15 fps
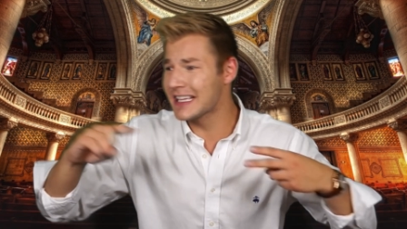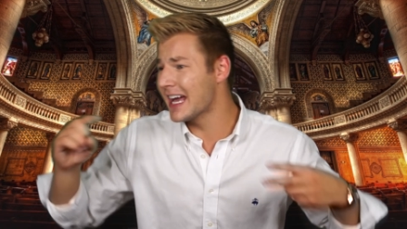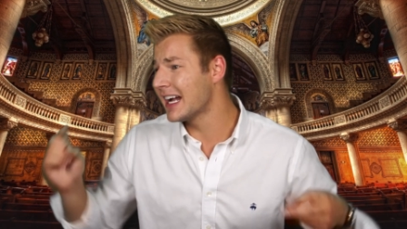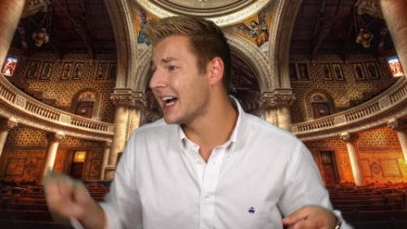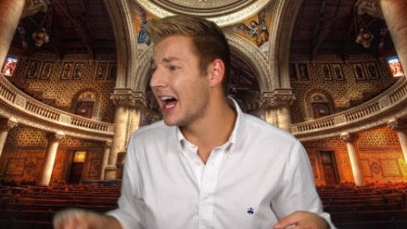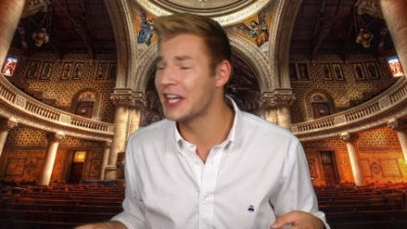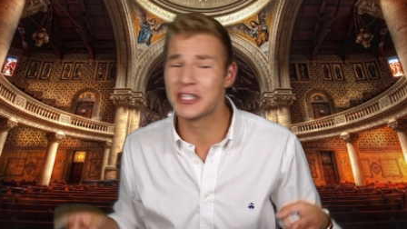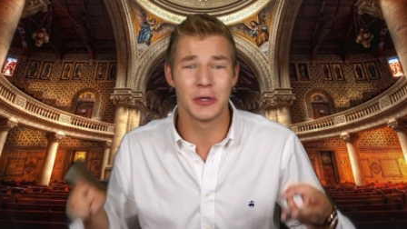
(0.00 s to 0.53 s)
I
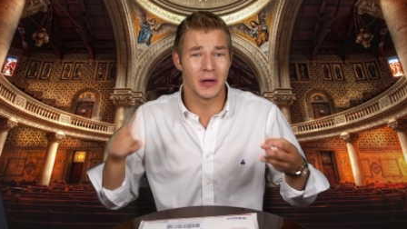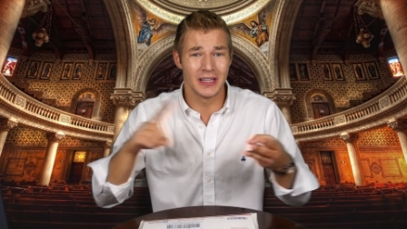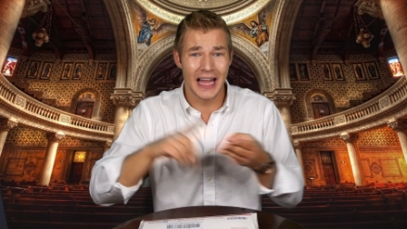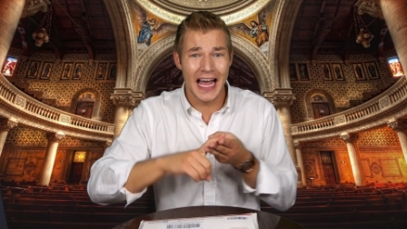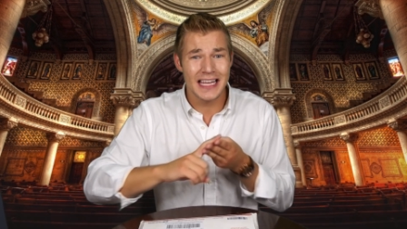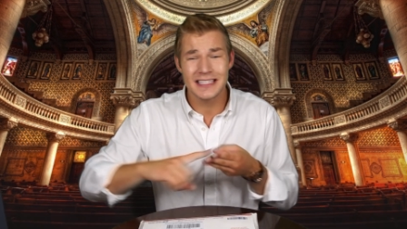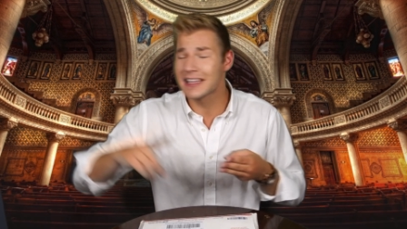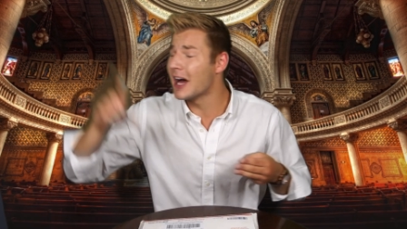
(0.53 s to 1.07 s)
got you.
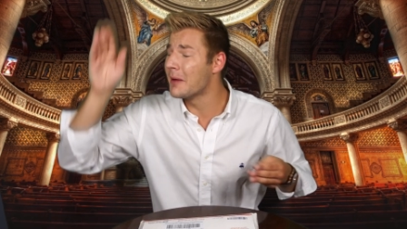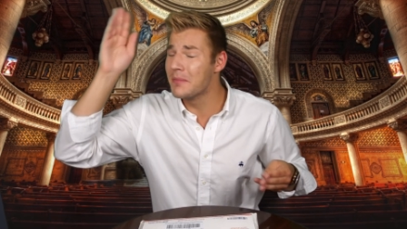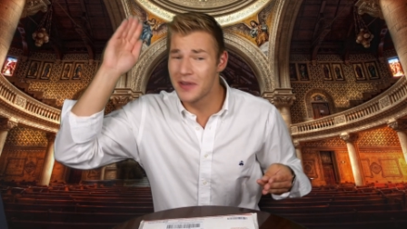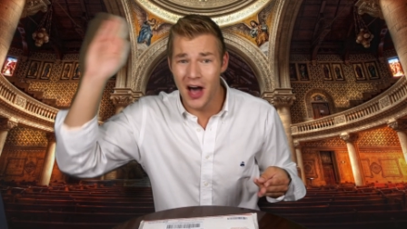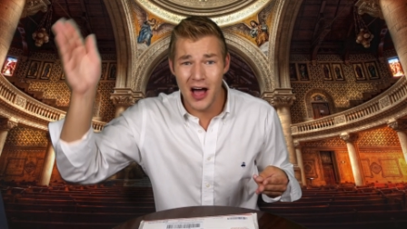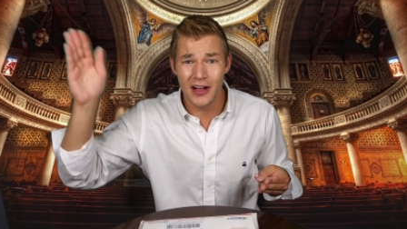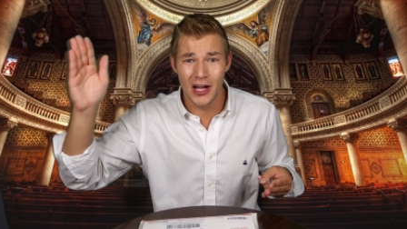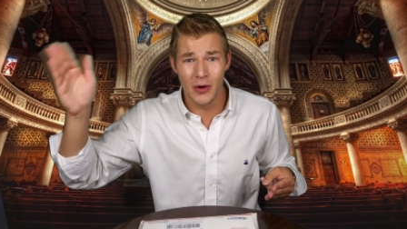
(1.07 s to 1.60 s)
Alaska, I'm
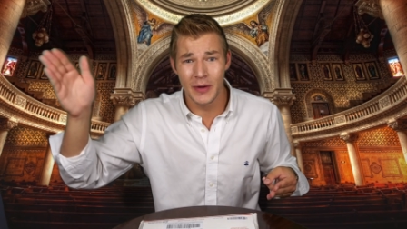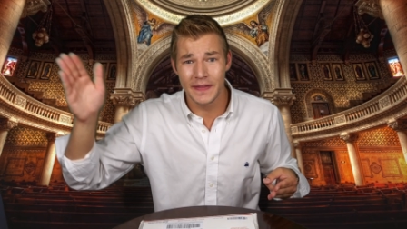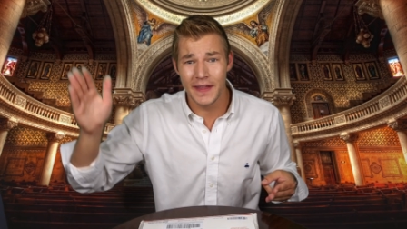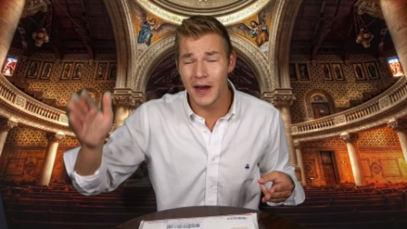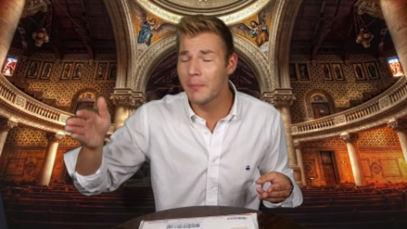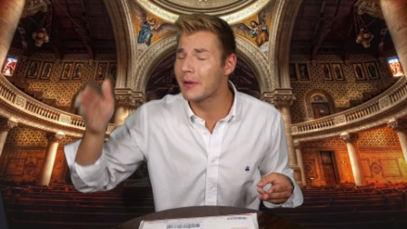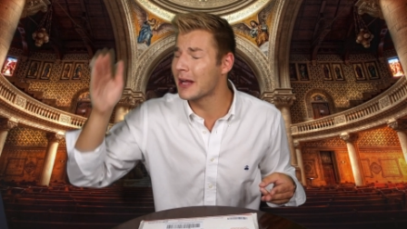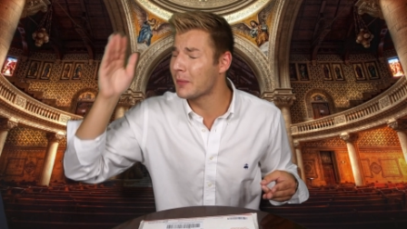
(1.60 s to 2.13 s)
not going
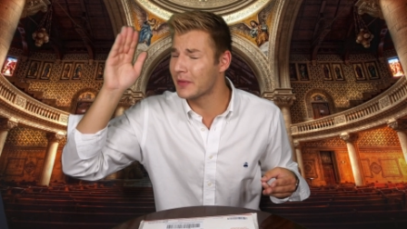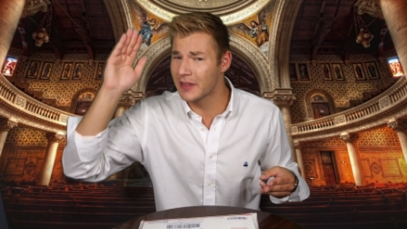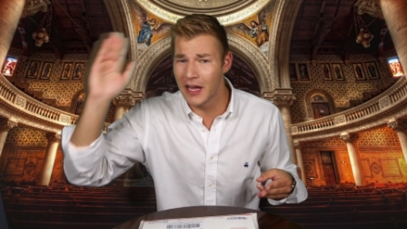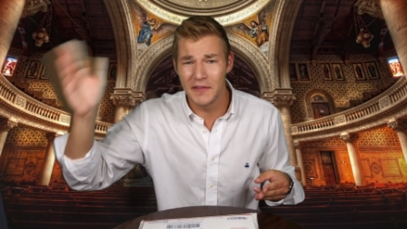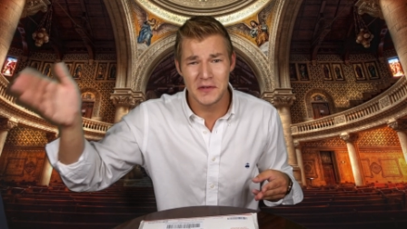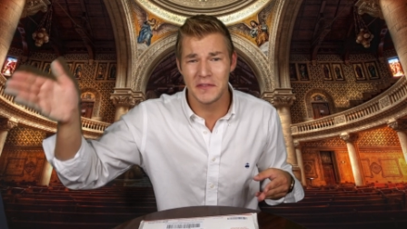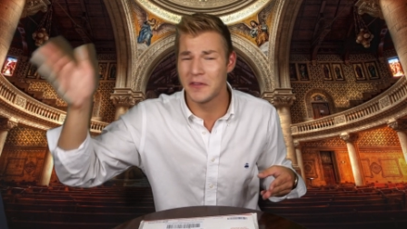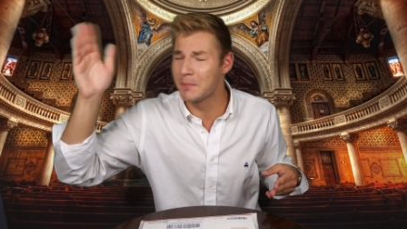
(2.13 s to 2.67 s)
there, but I would
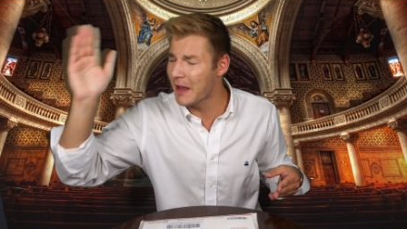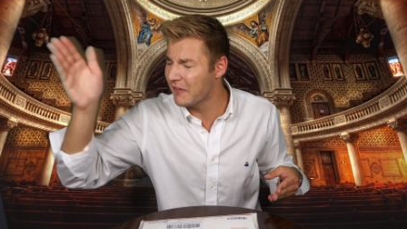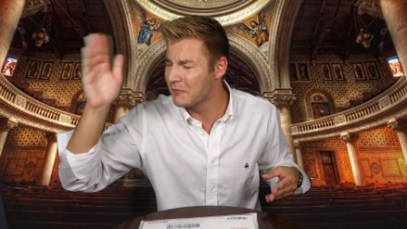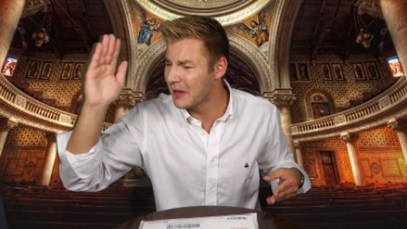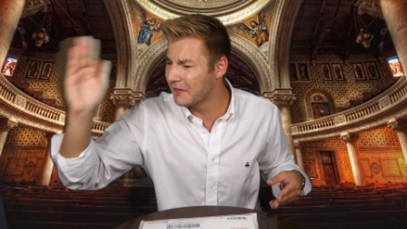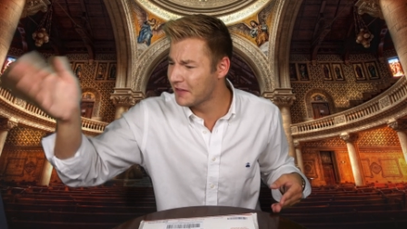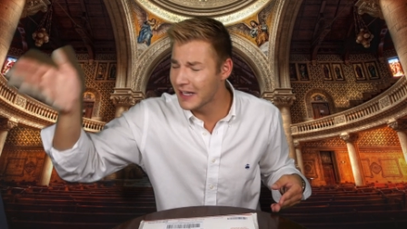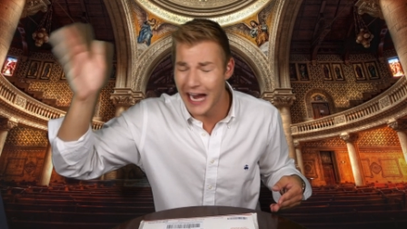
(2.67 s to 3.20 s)
love to. If you pay for
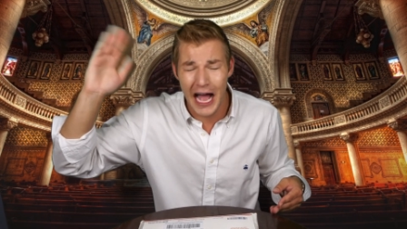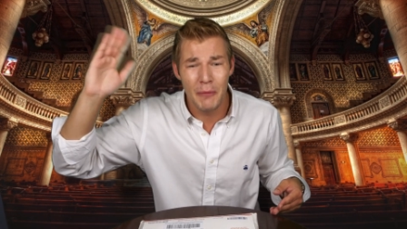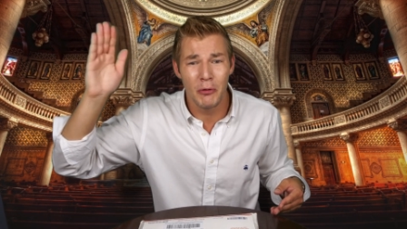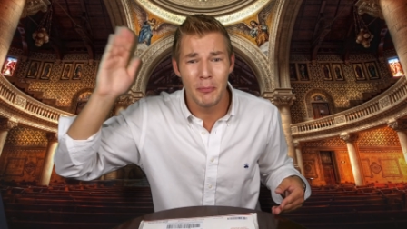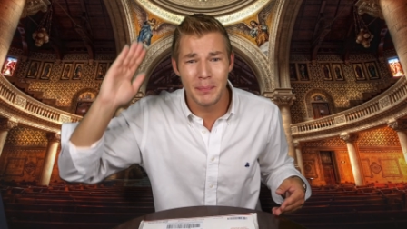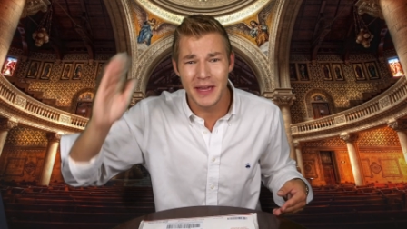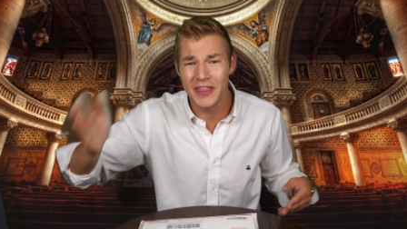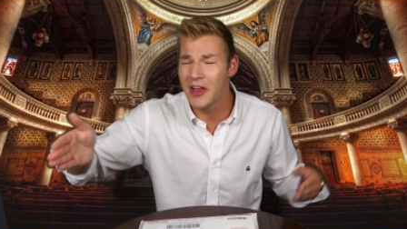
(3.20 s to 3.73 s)
my flight, I
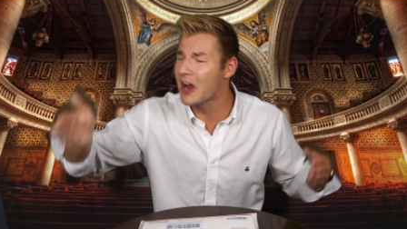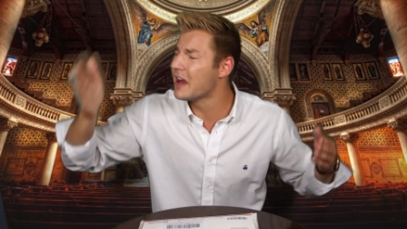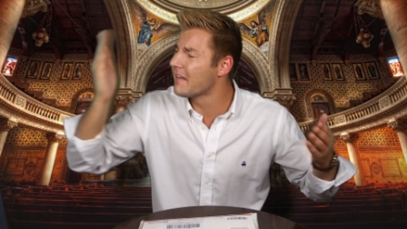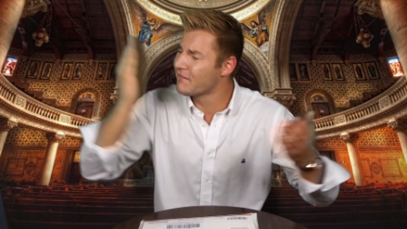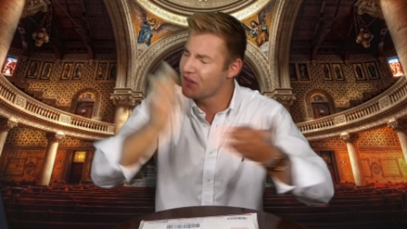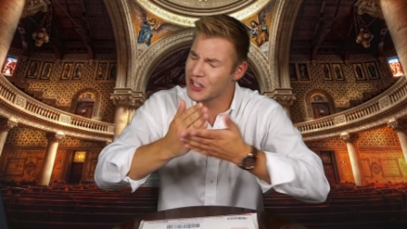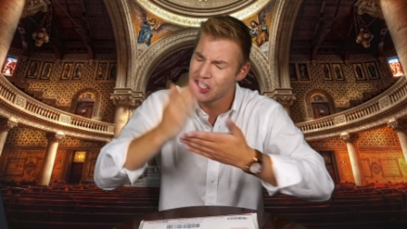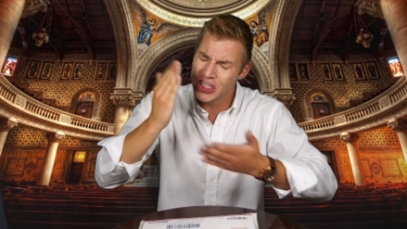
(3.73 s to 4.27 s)
will be there and
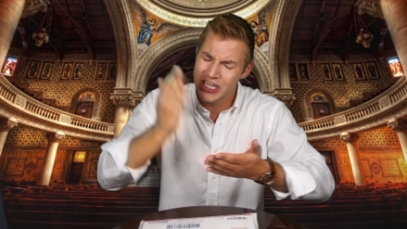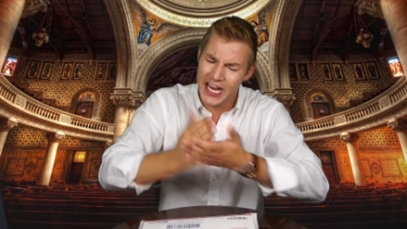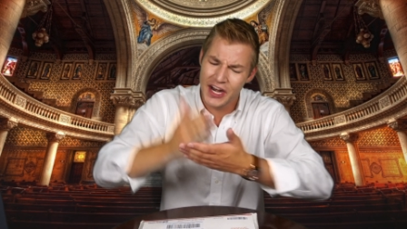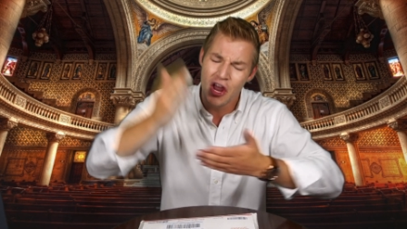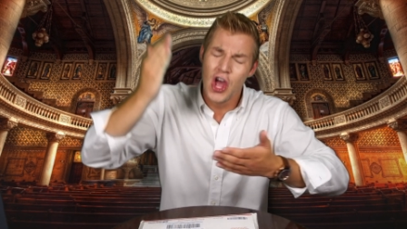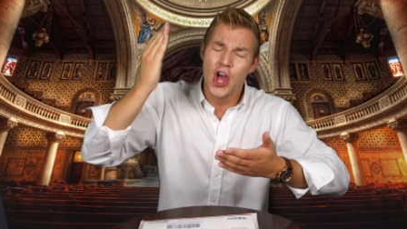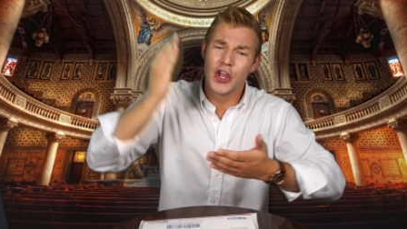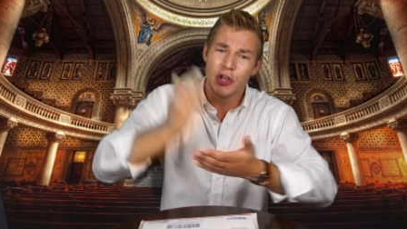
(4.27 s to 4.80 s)

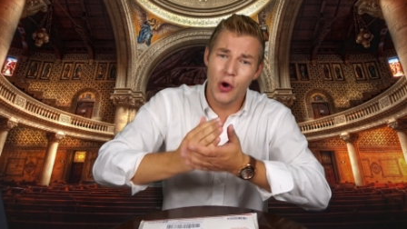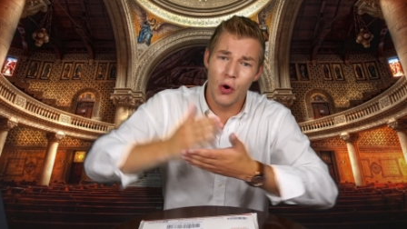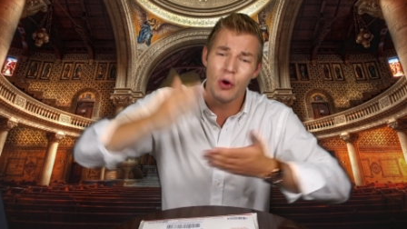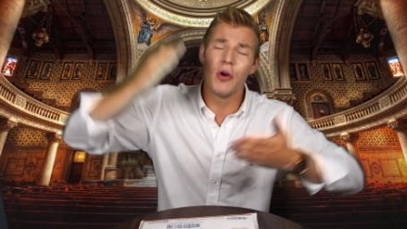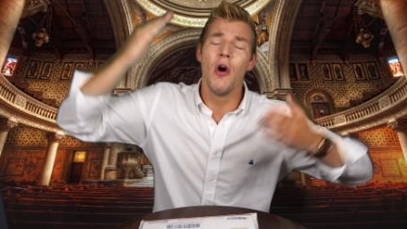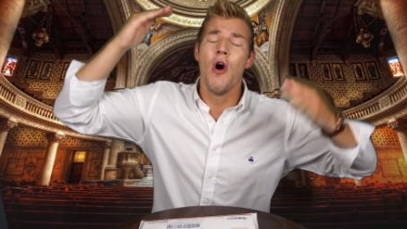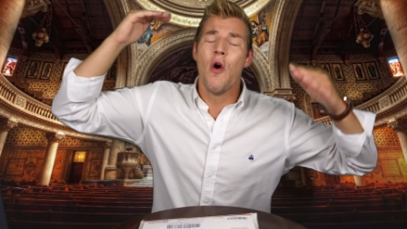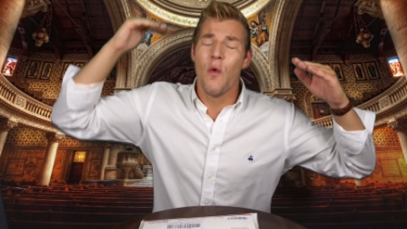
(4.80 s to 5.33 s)
officiate
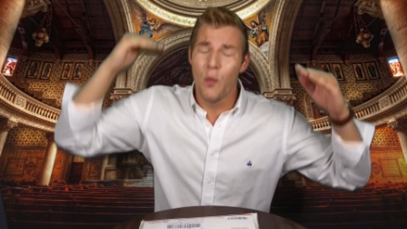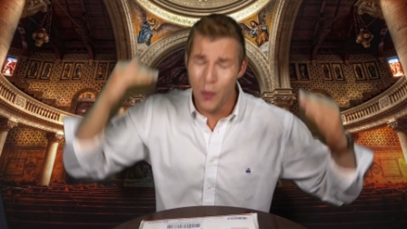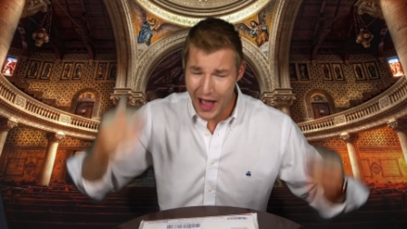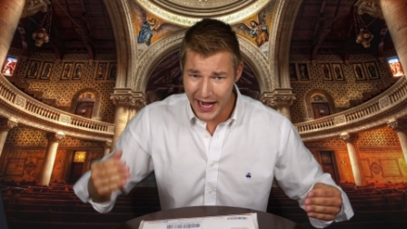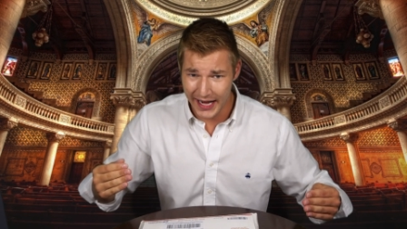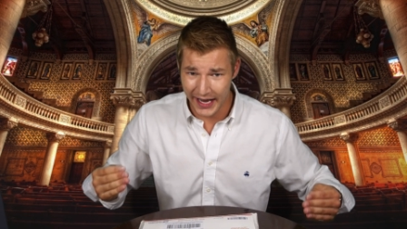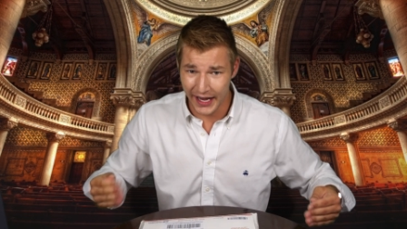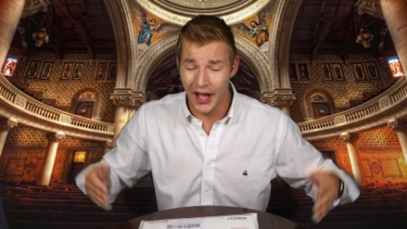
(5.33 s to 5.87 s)
your
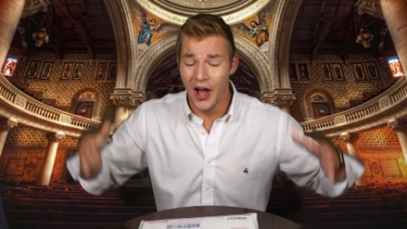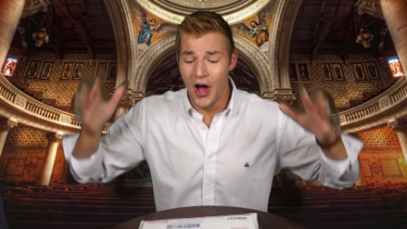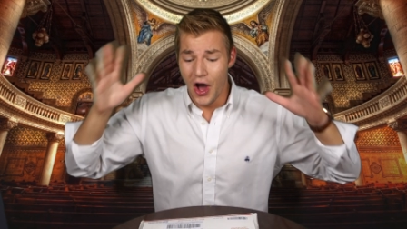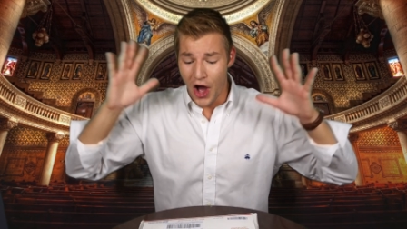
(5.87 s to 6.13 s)
wedding.